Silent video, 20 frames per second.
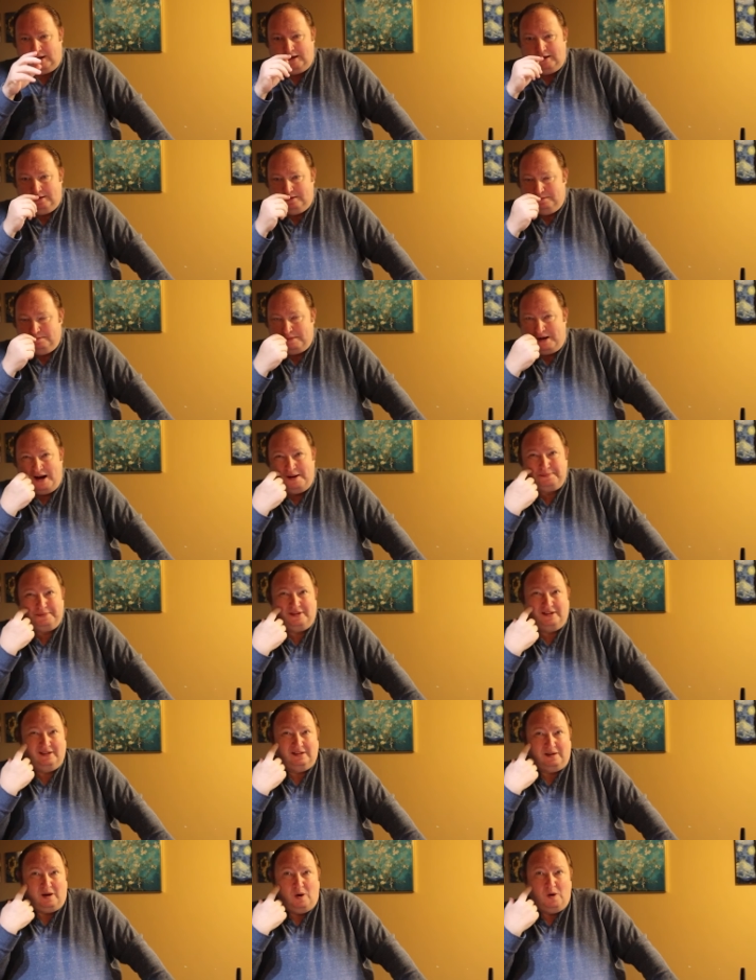it
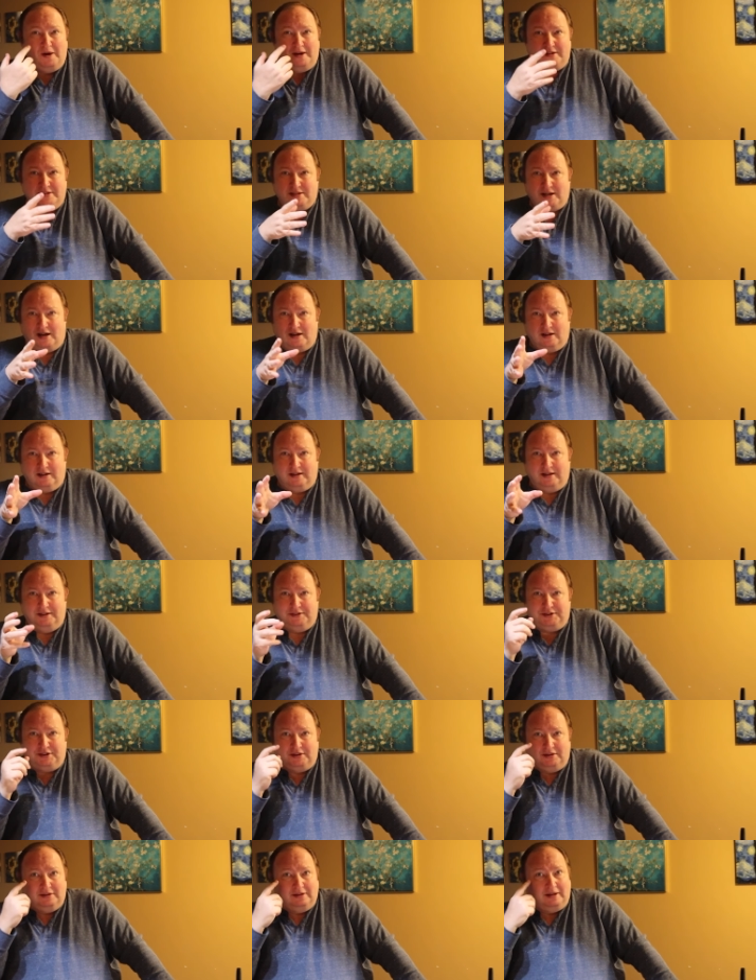mopped the whole entire
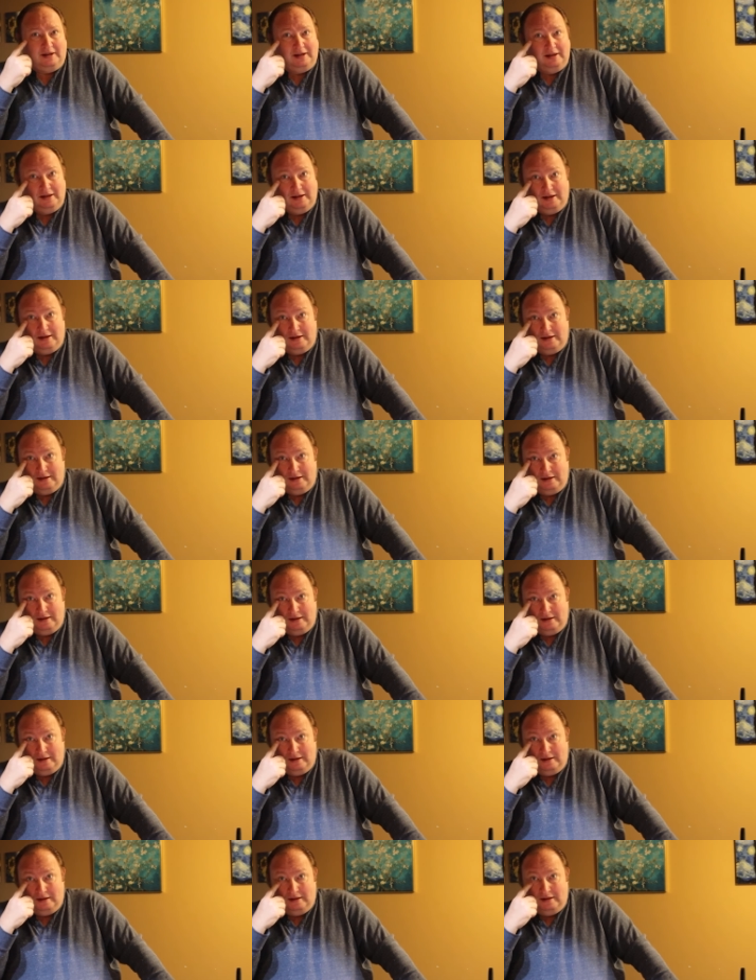kitchen in
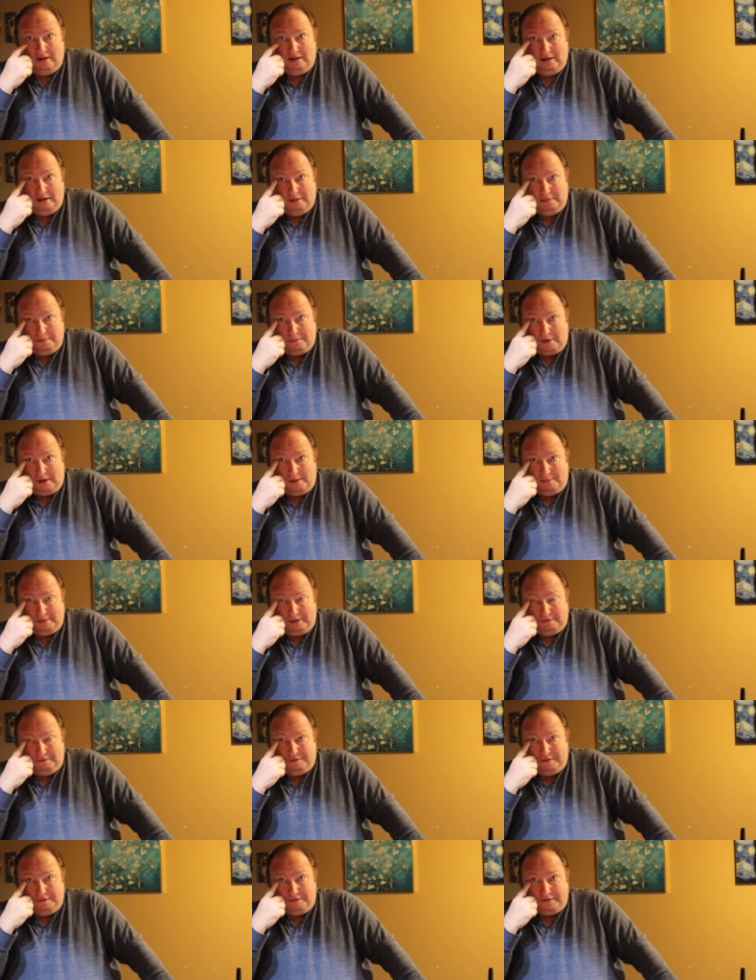
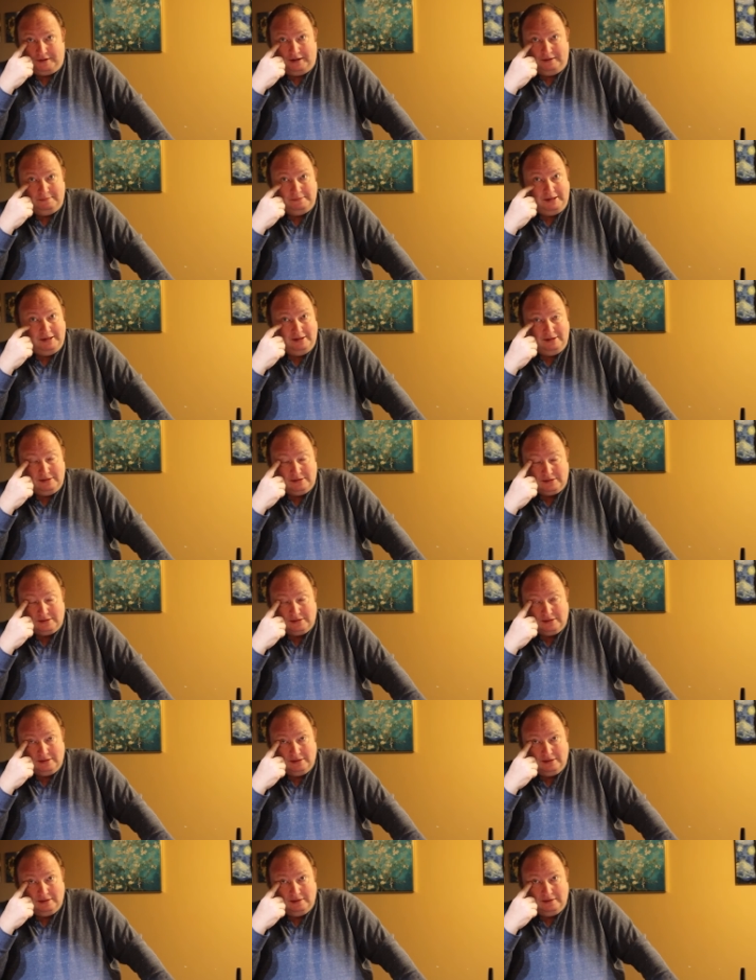probably 15
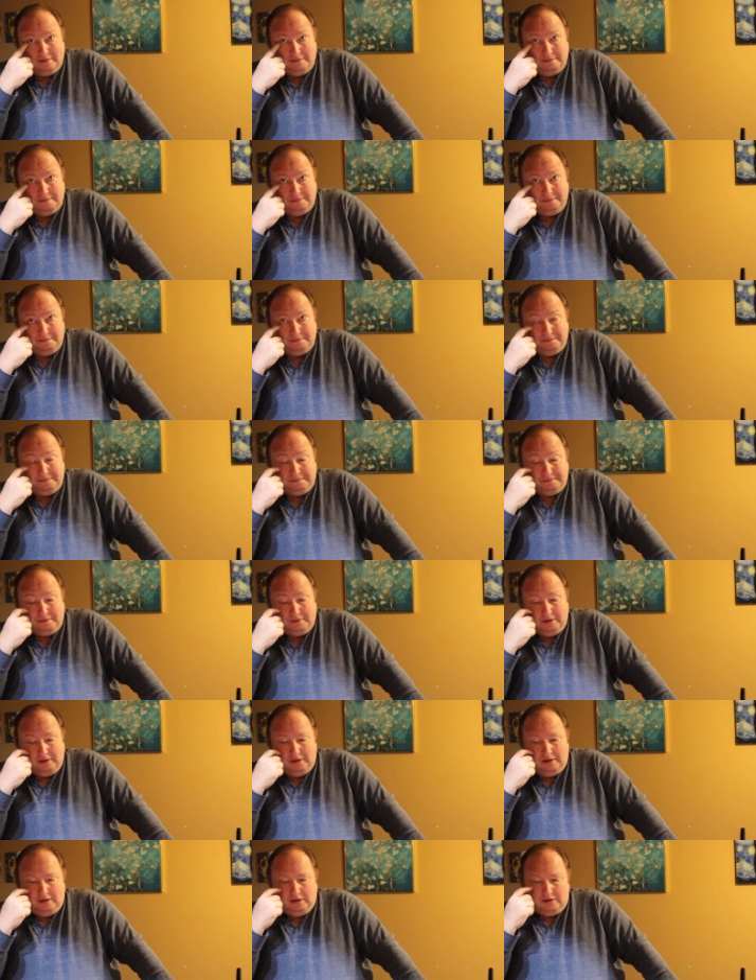minutes.
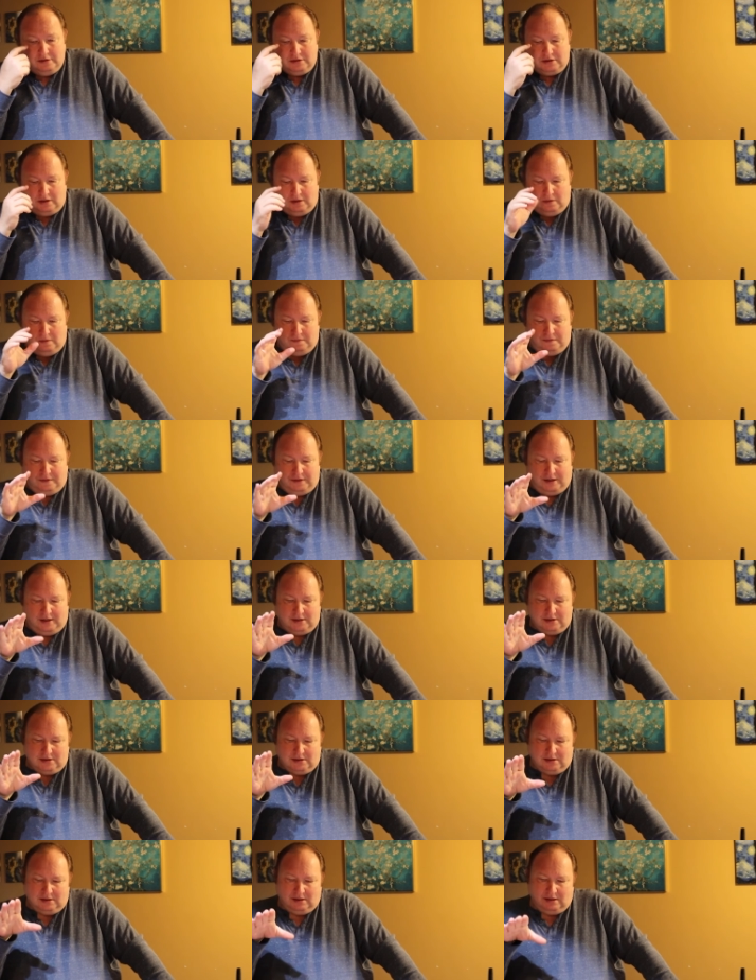So
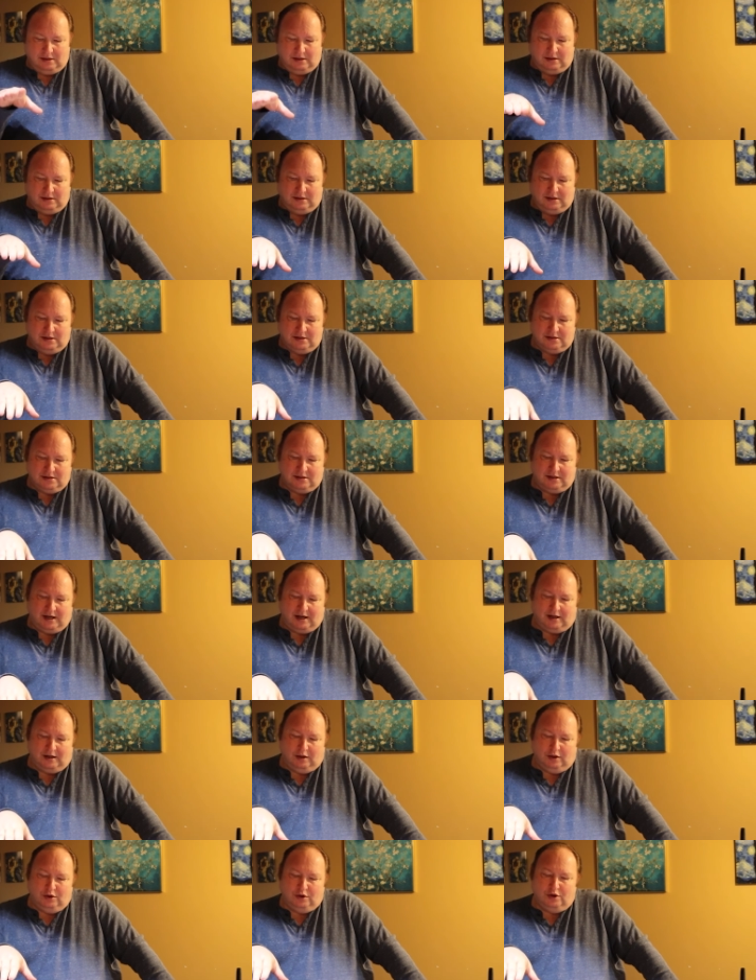this does
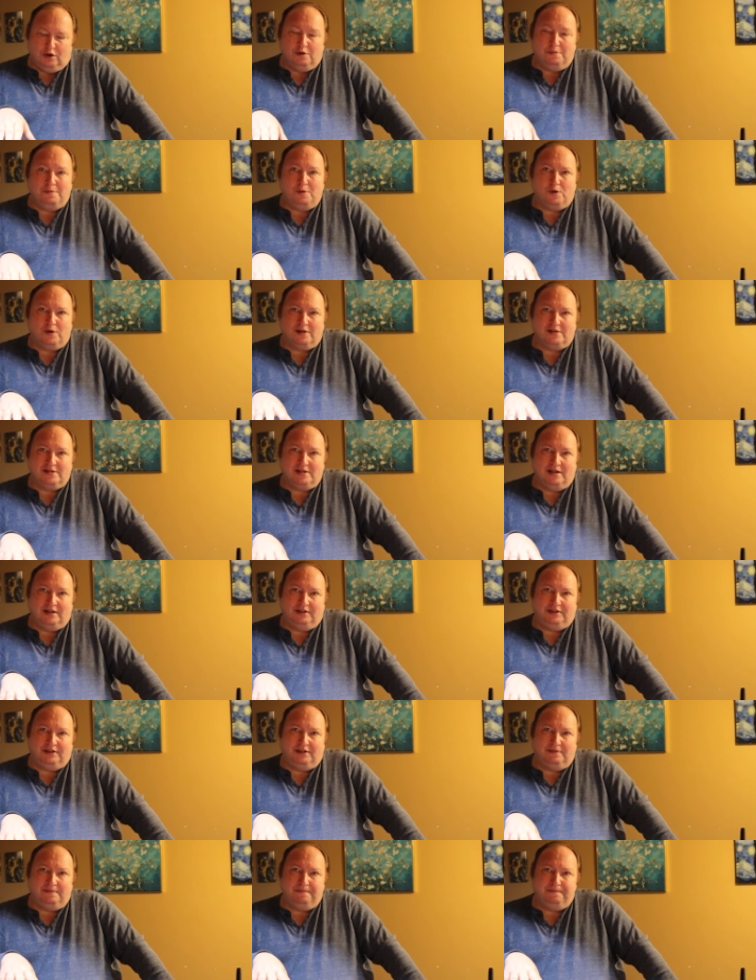take a little more
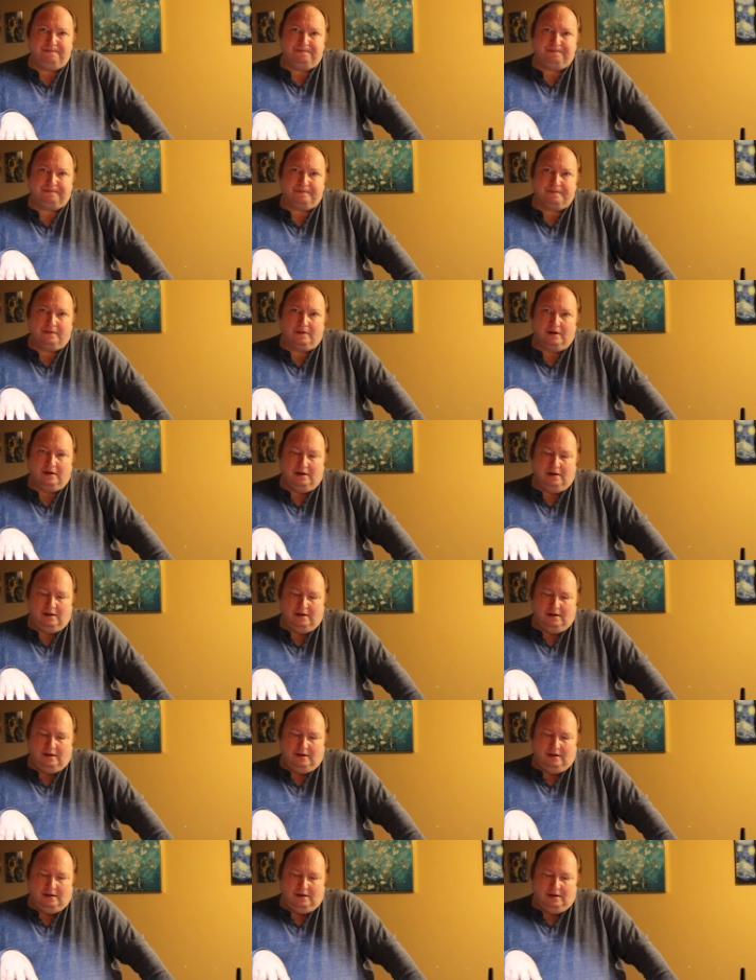attention
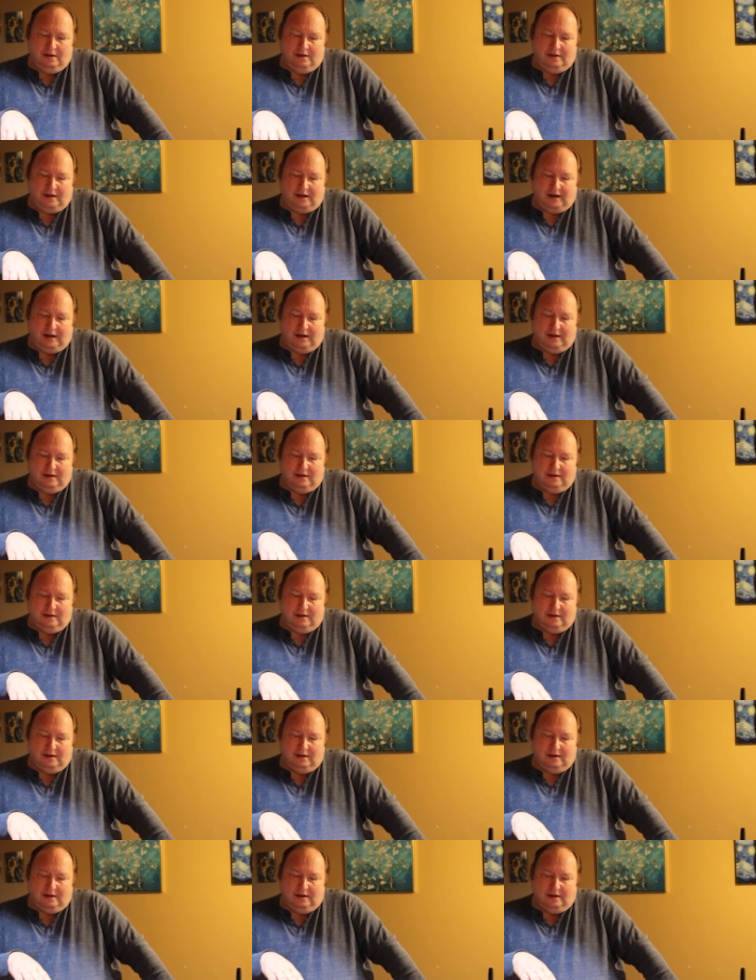than
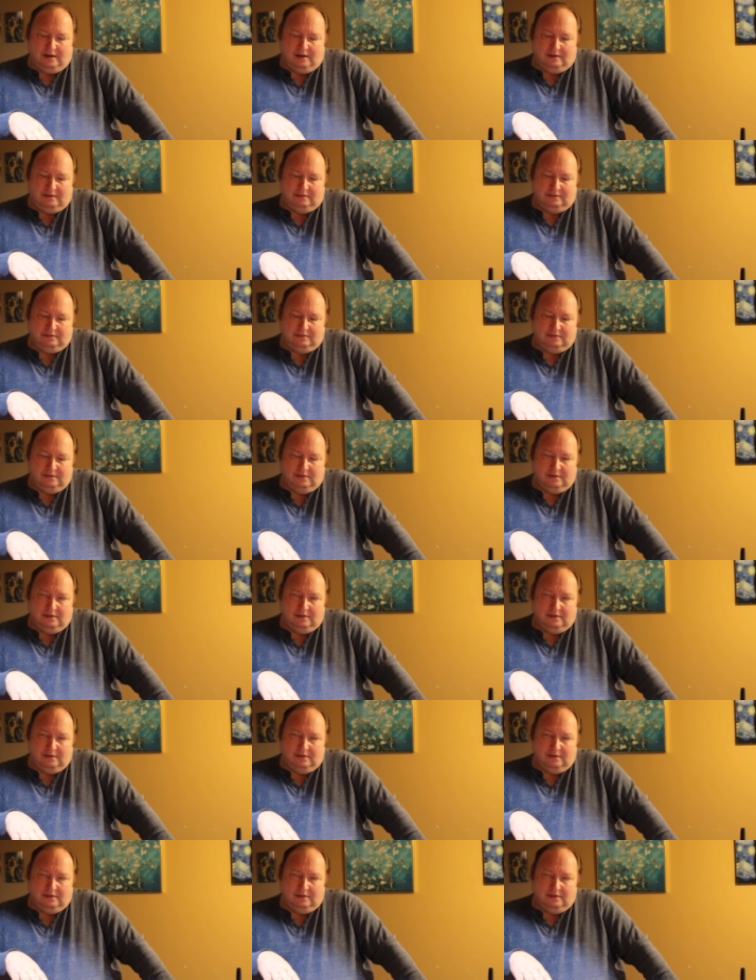uh,